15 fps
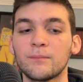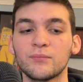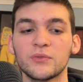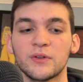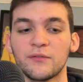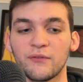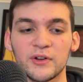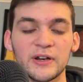the
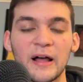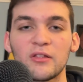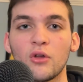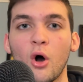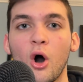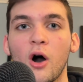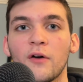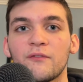vanilla
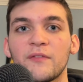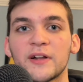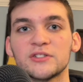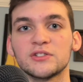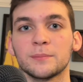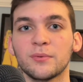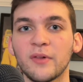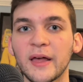offense
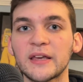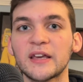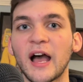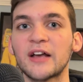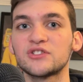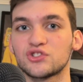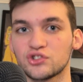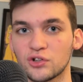and playing
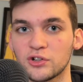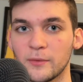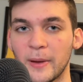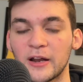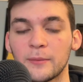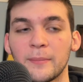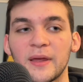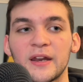guys a certain
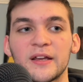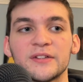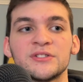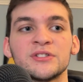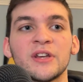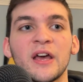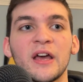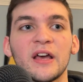amount of
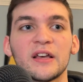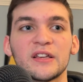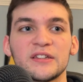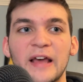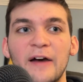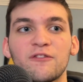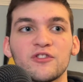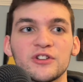minutes
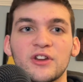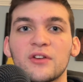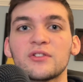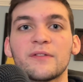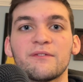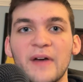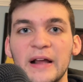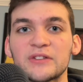definitely does
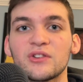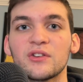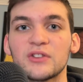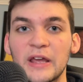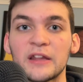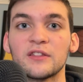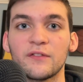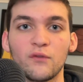affect us
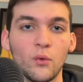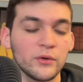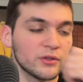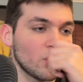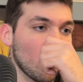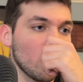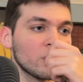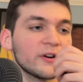in the fourth
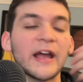quarter.